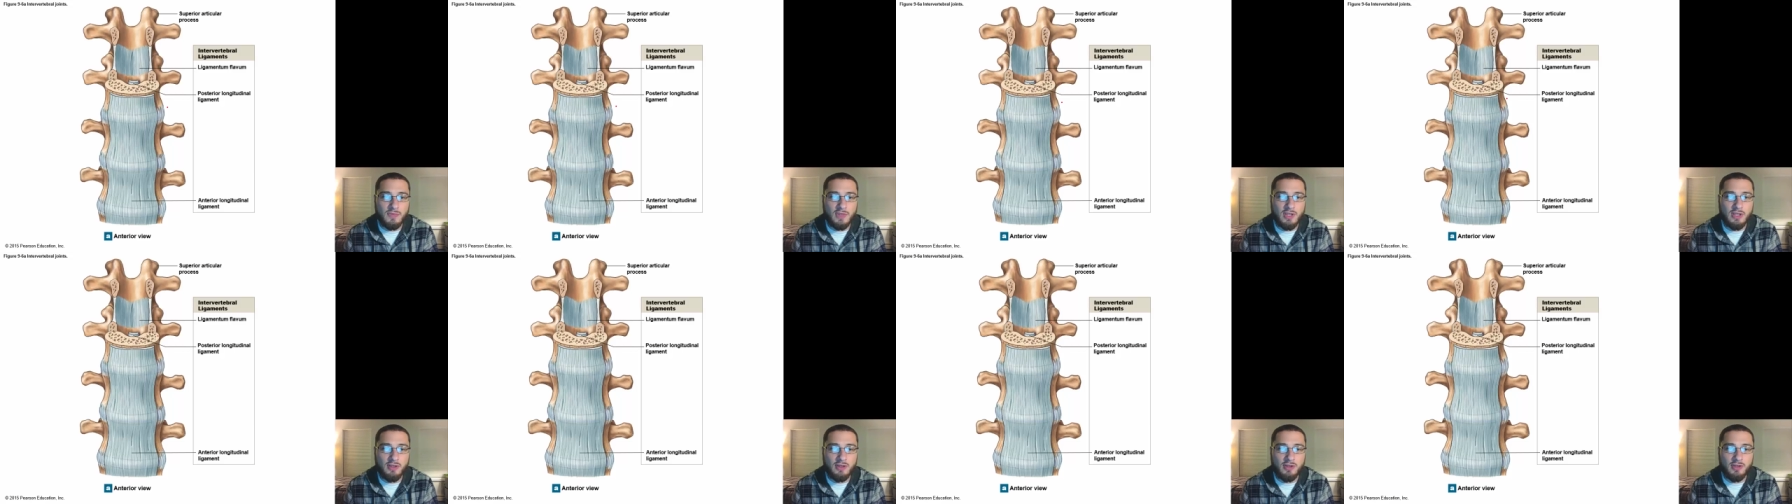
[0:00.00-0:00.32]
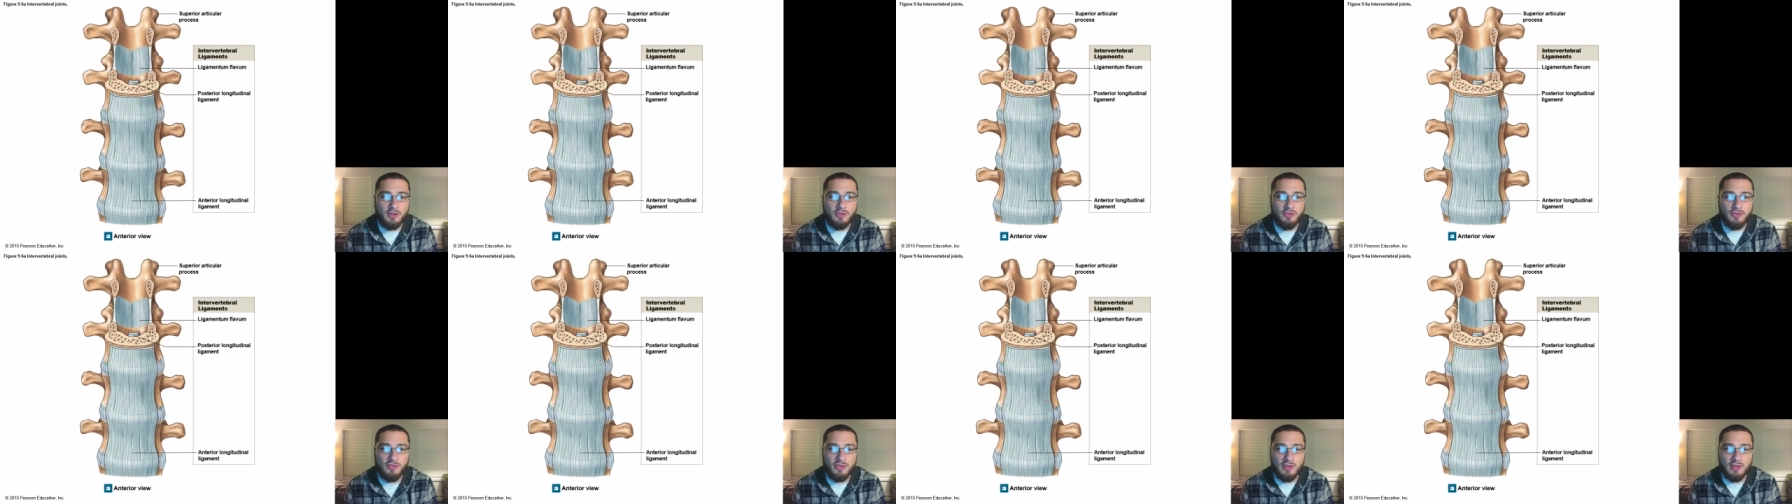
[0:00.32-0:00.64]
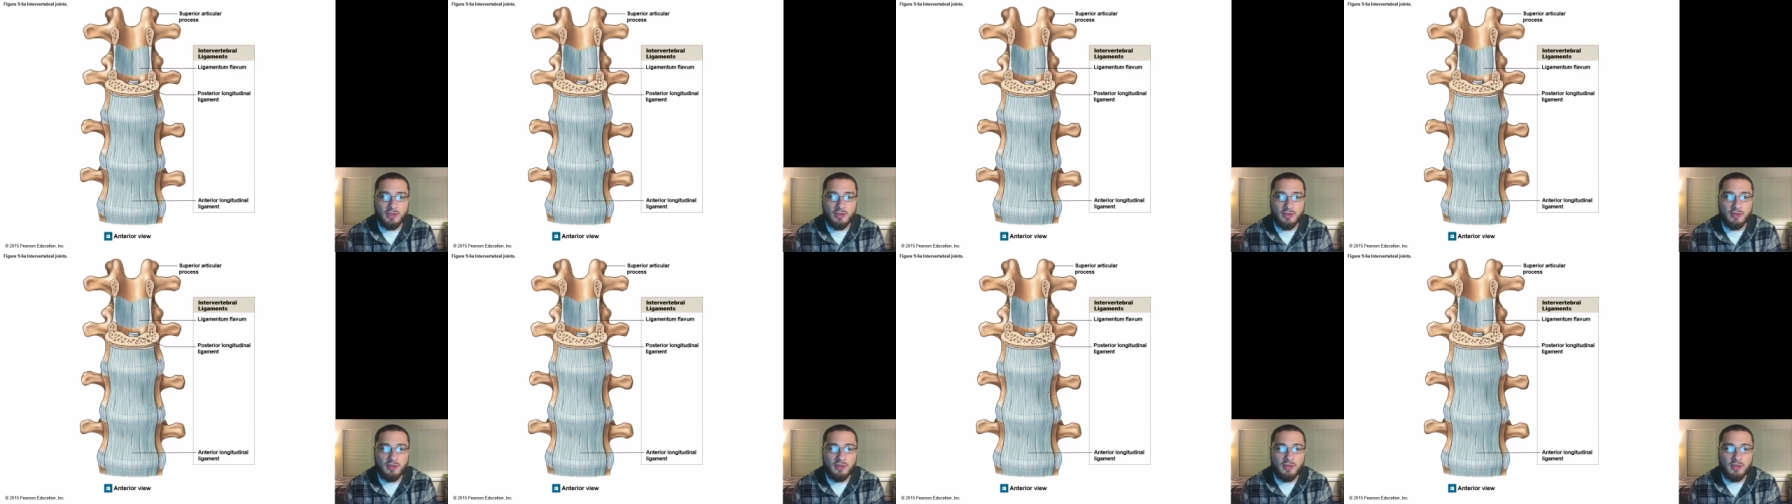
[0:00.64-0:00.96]
Here you
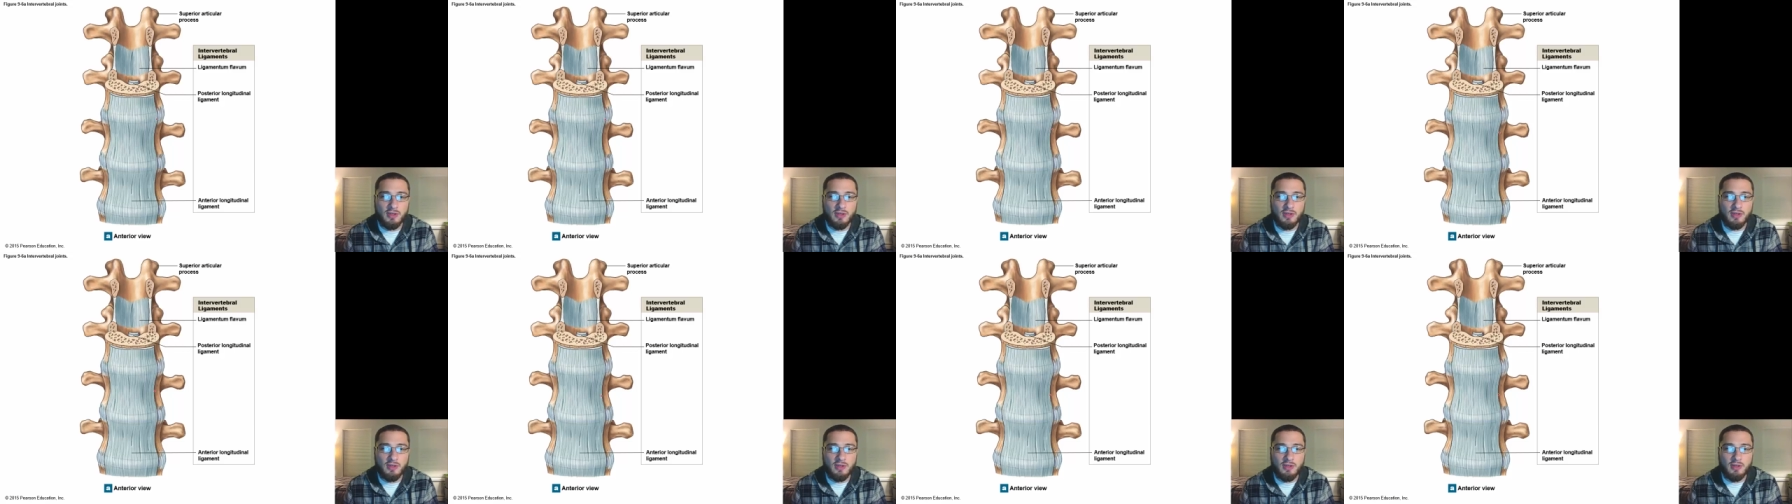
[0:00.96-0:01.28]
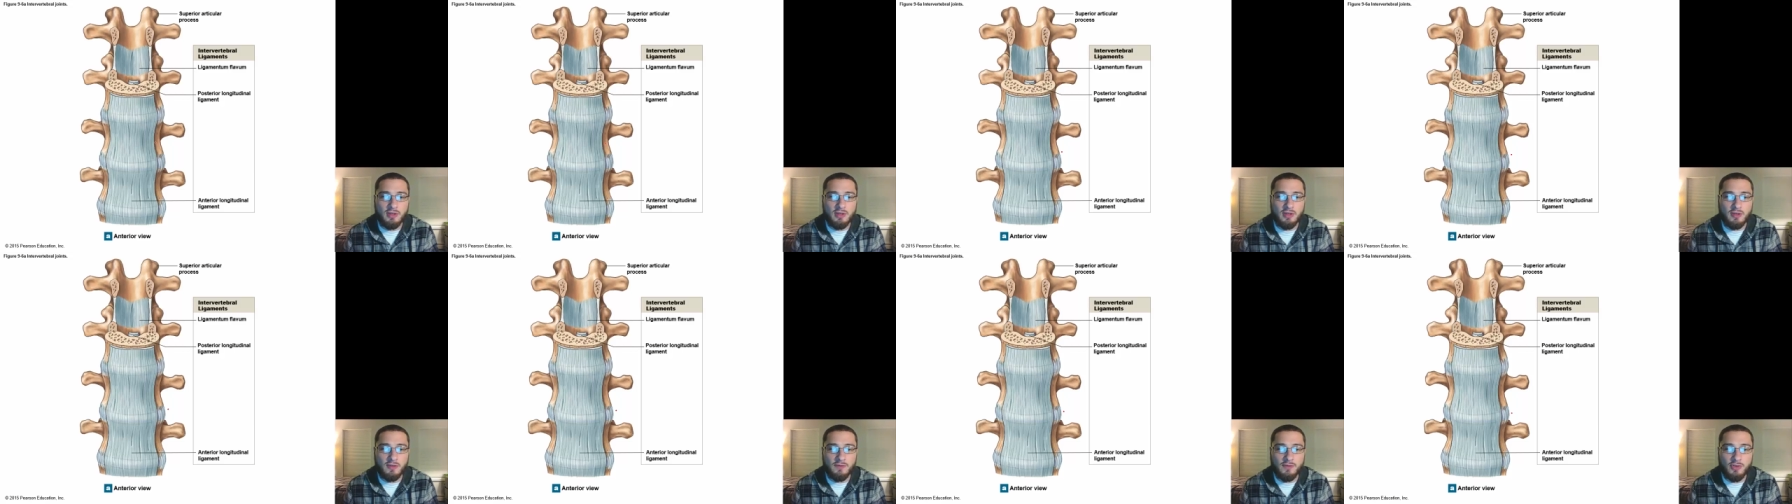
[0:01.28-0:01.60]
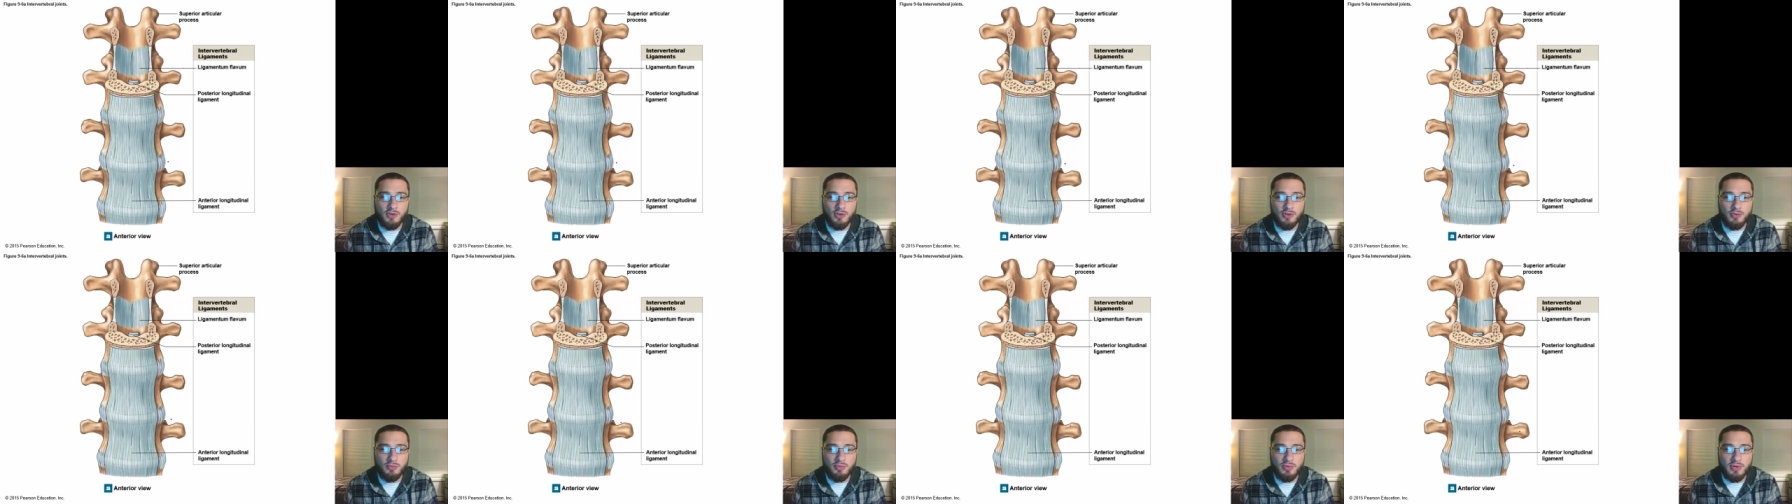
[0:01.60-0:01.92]
see a
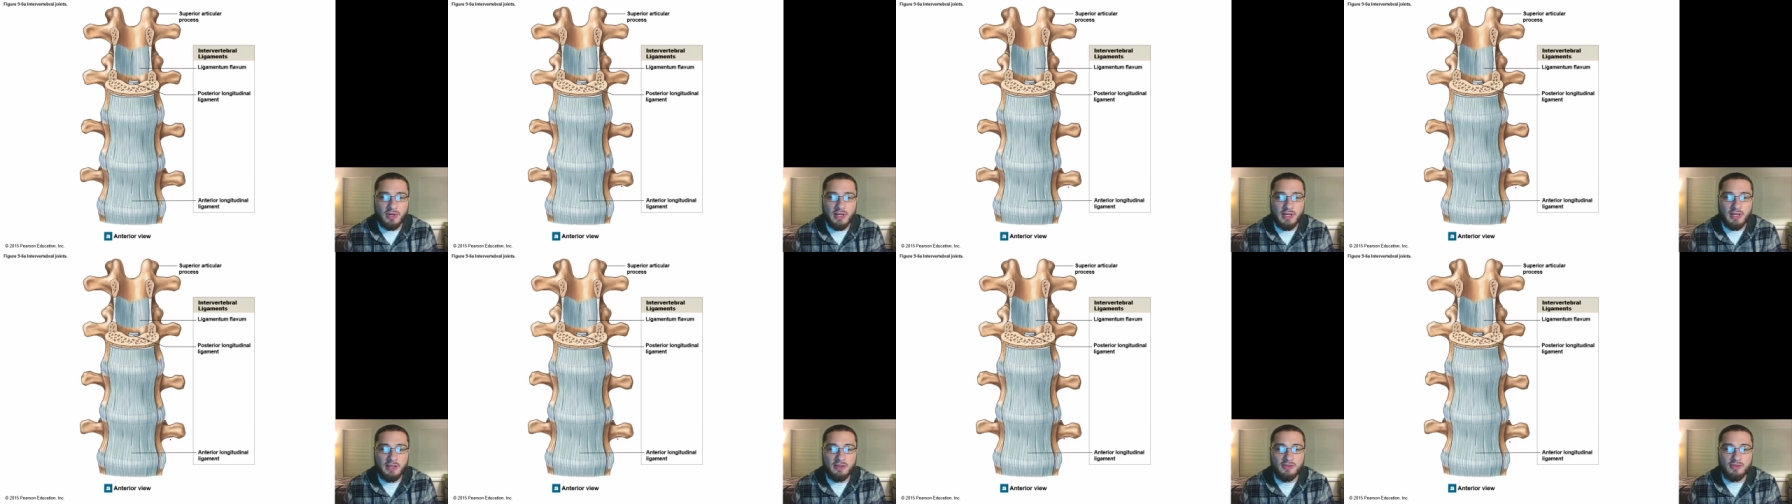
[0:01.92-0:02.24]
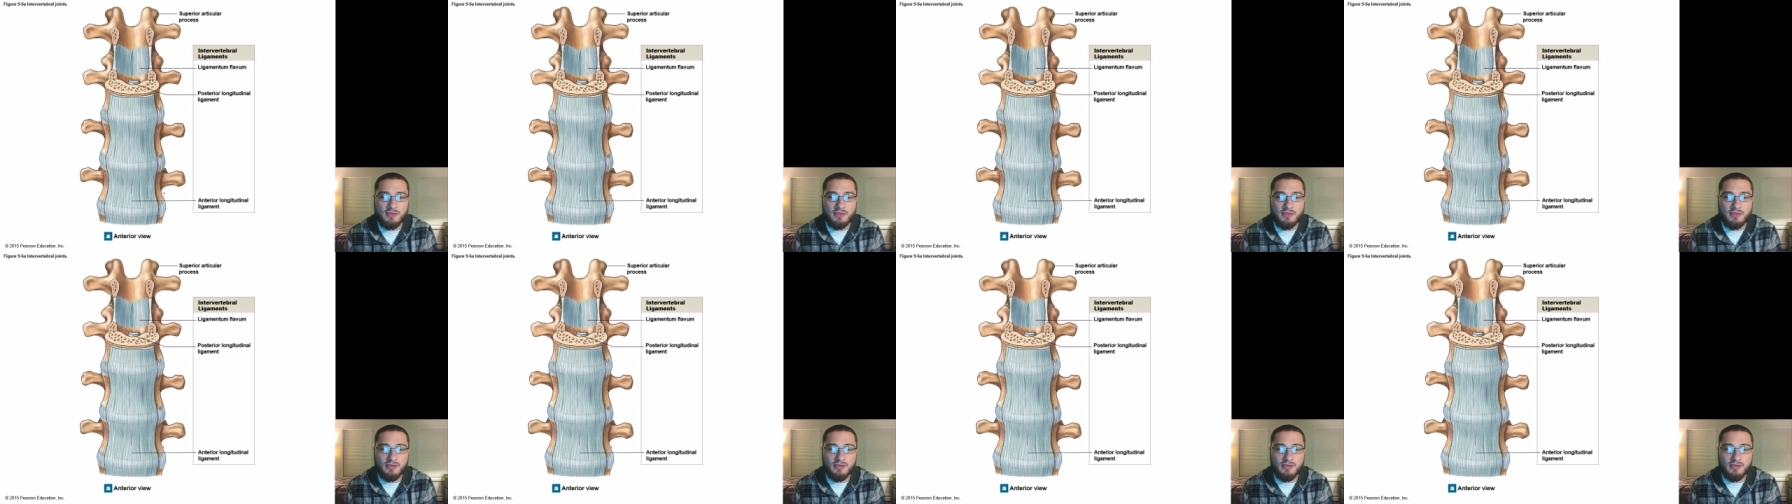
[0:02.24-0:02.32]
vertebrae.